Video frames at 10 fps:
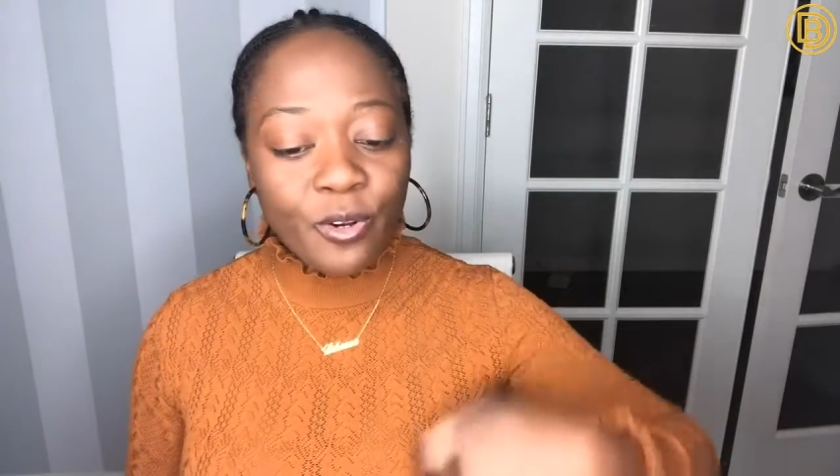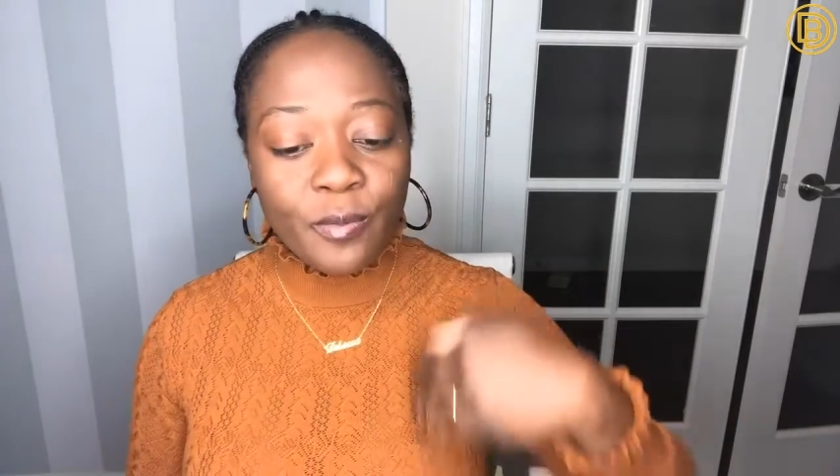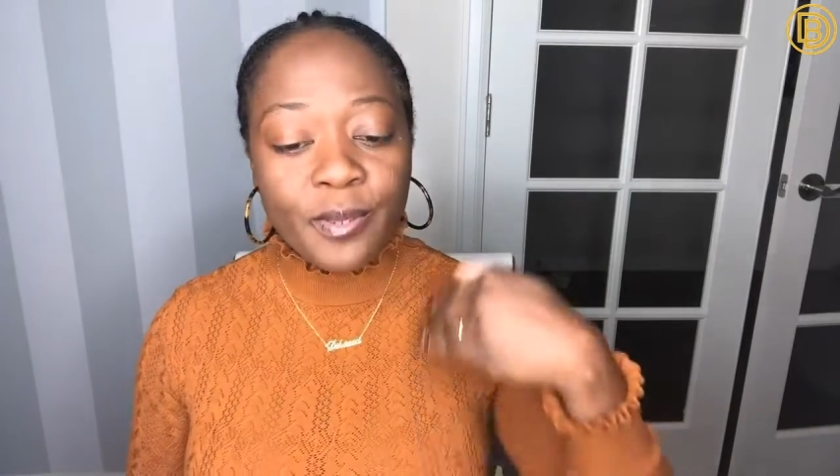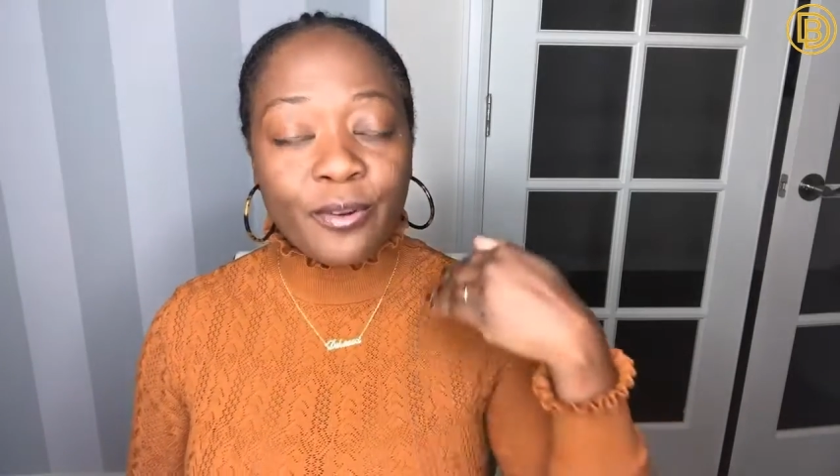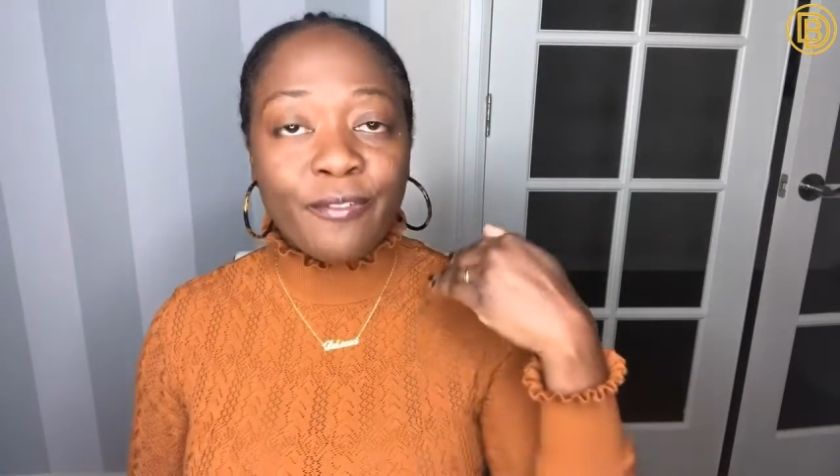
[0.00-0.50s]
It
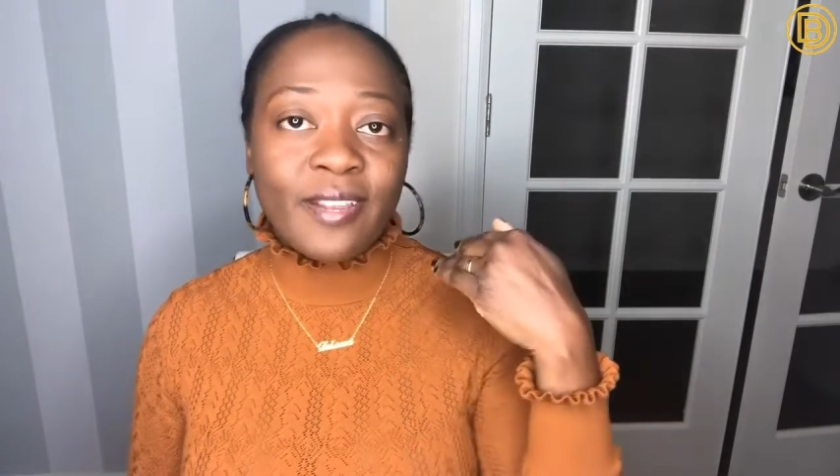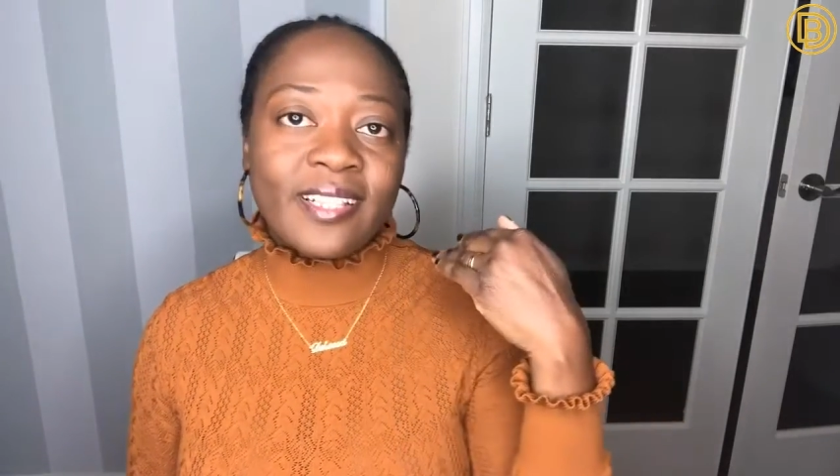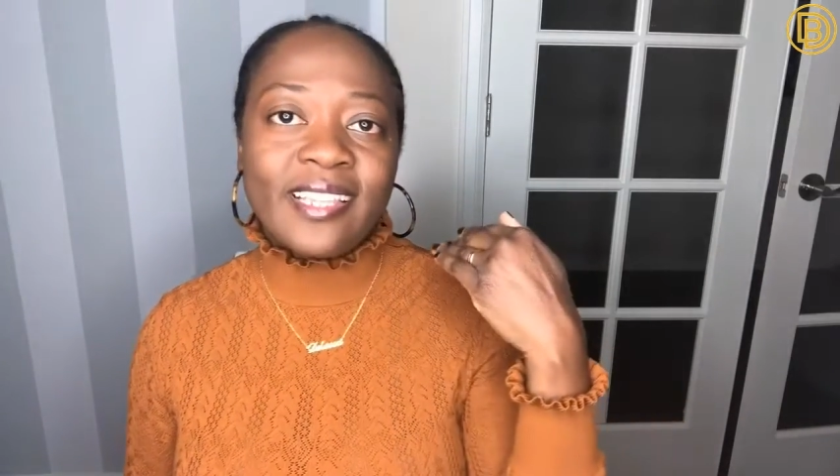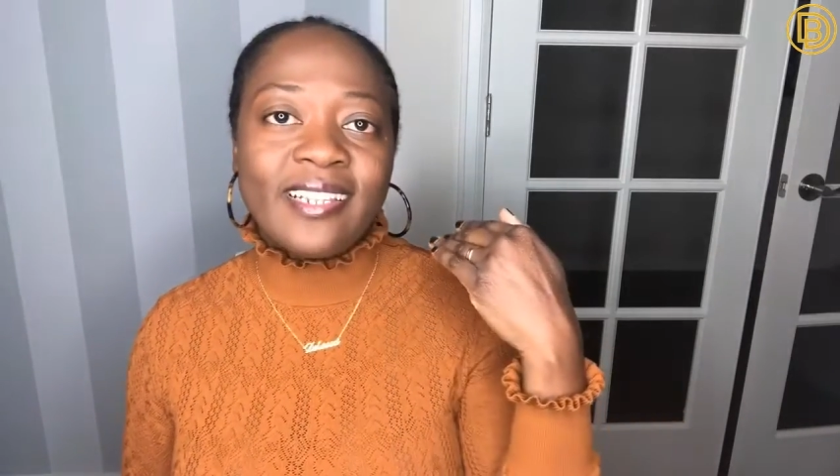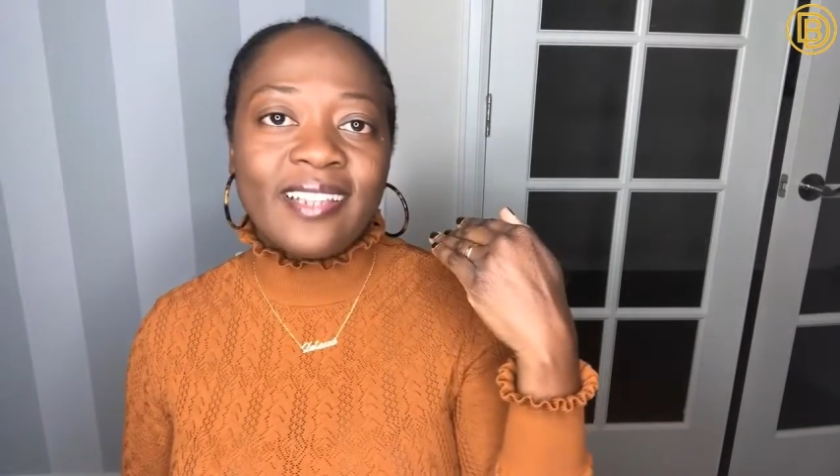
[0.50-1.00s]
will be
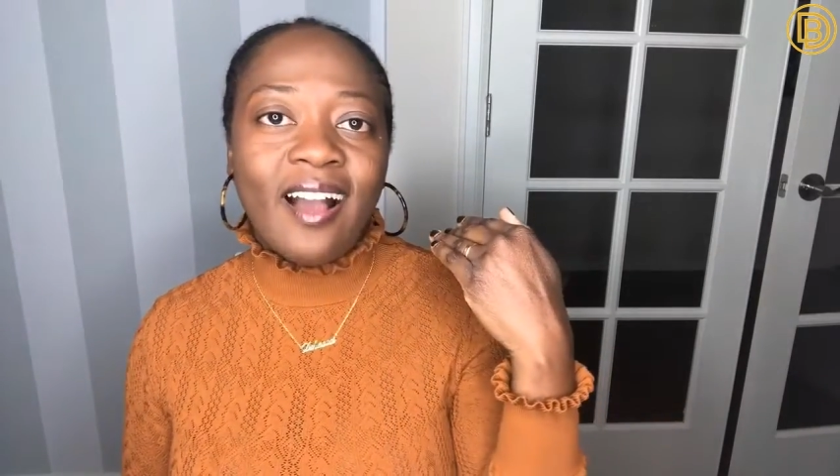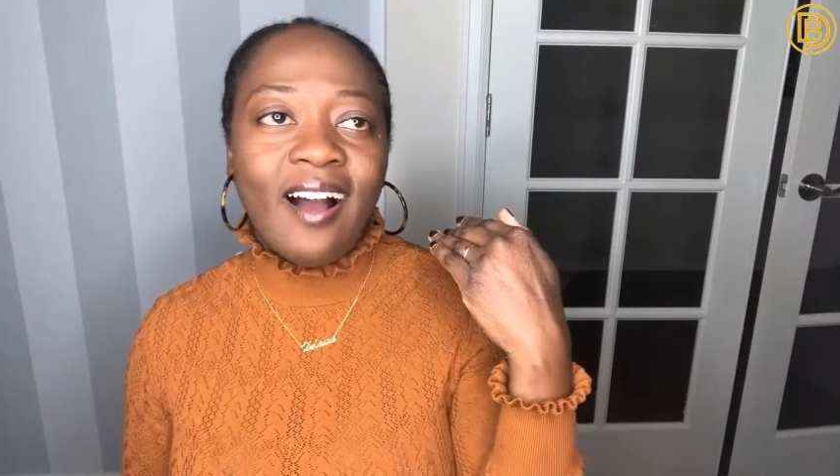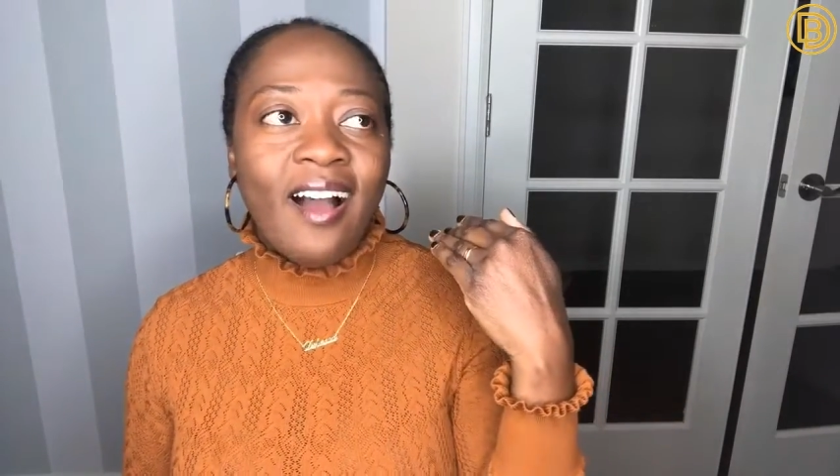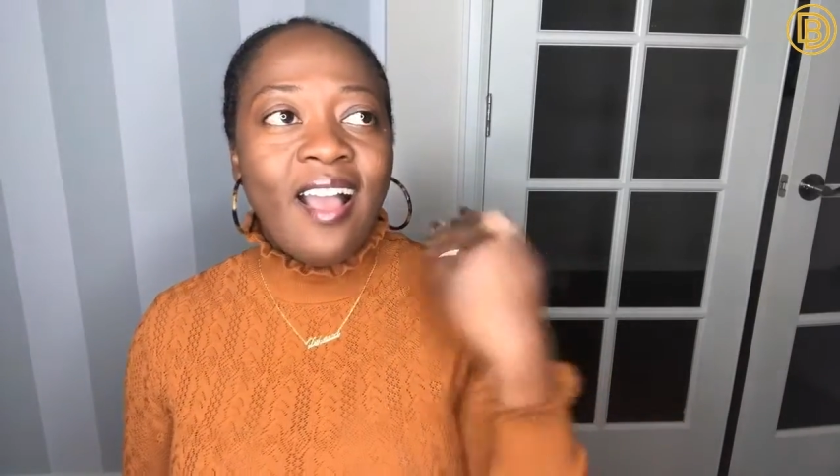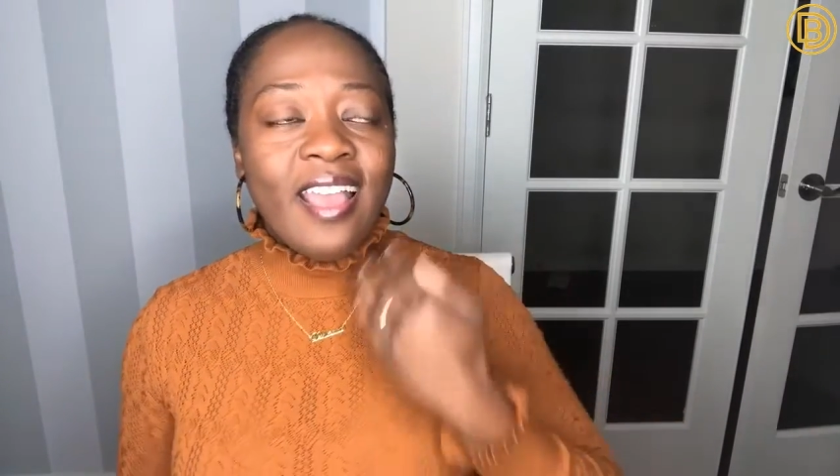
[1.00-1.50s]
reflected
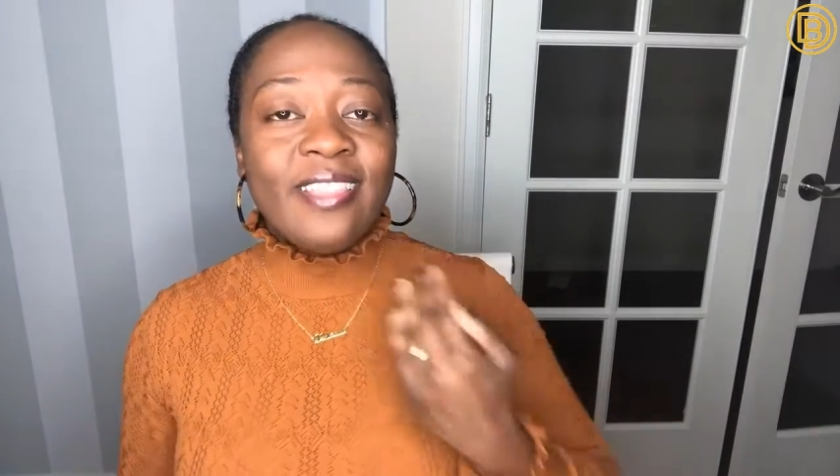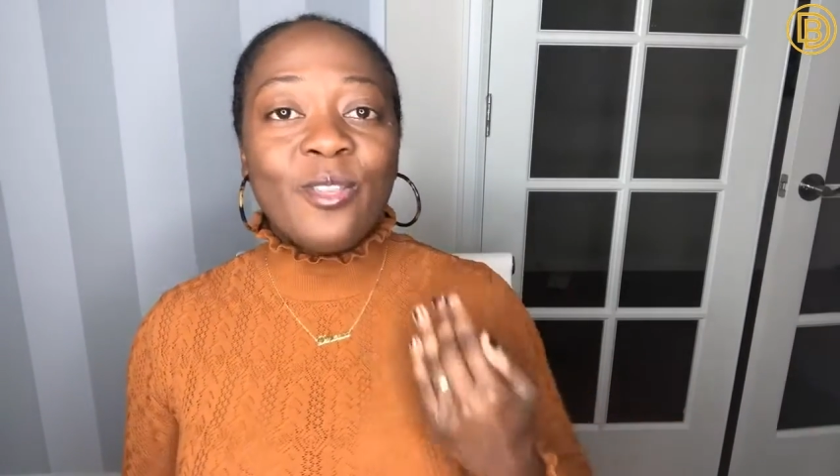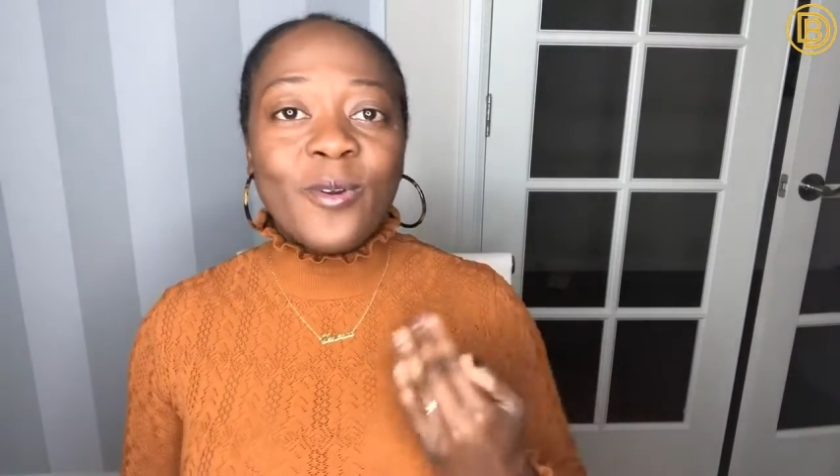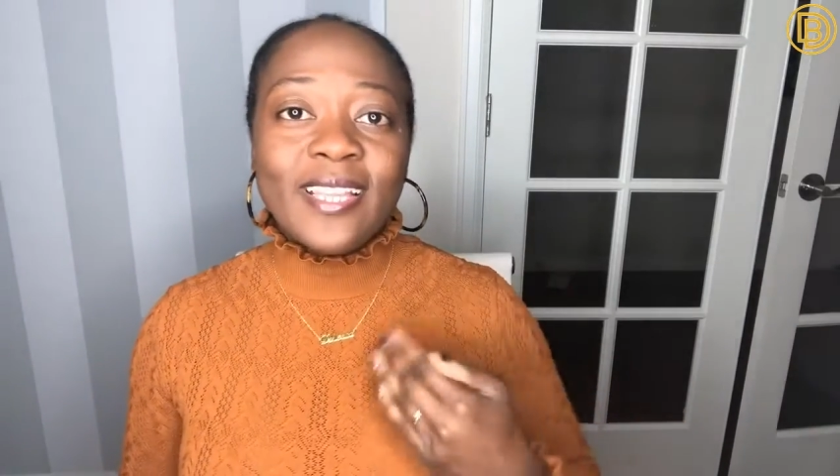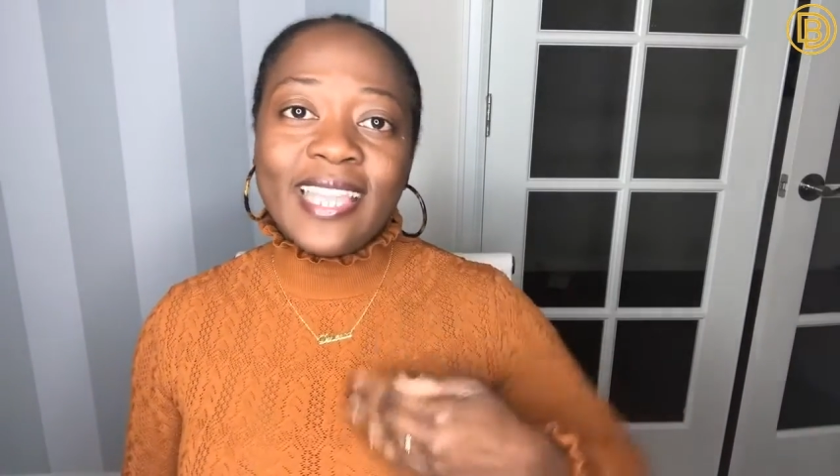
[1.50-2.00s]
in
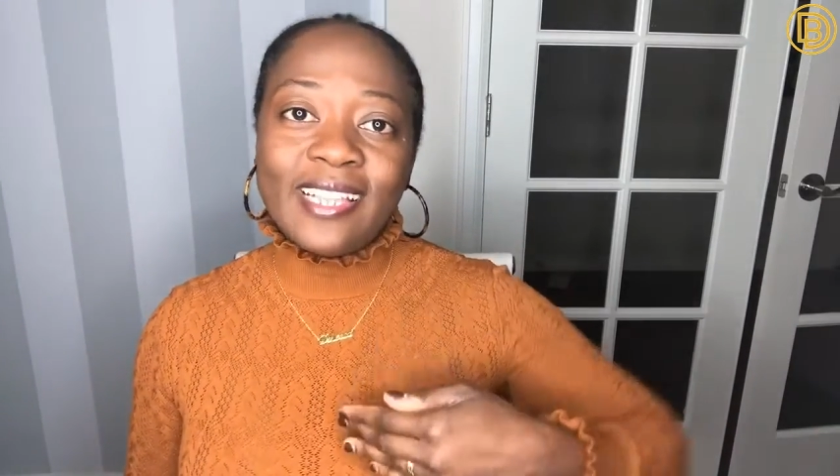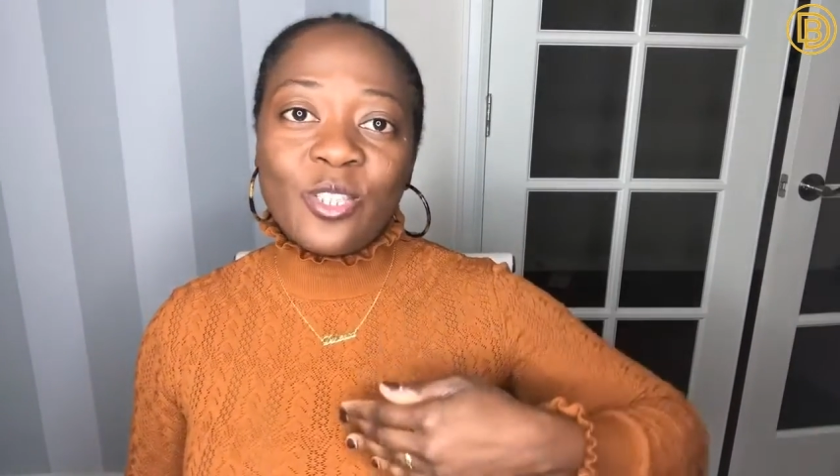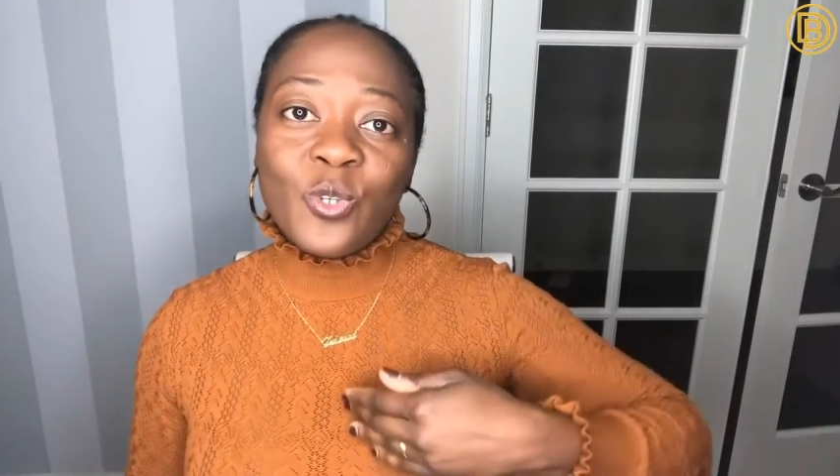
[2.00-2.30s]
the way that